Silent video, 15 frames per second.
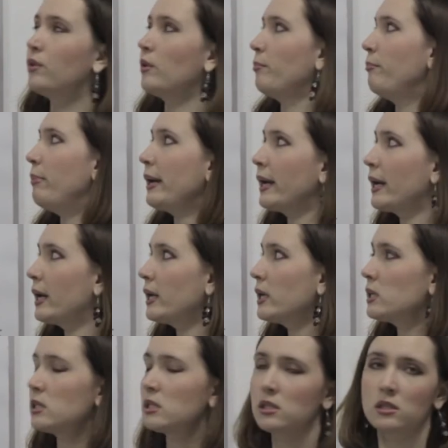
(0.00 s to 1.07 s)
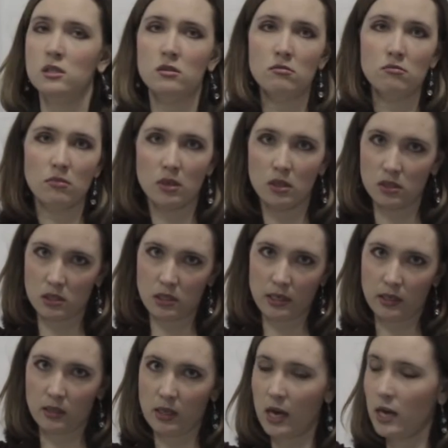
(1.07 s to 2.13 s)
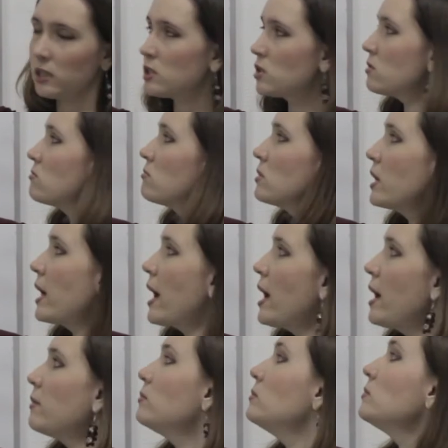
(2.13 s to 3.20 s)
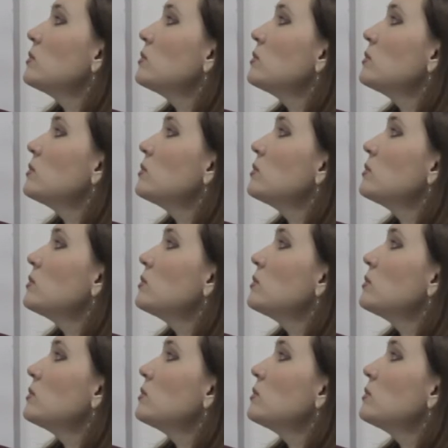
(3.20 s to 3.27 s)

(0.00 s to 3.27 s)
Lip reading: the biggest, things like that, yeah?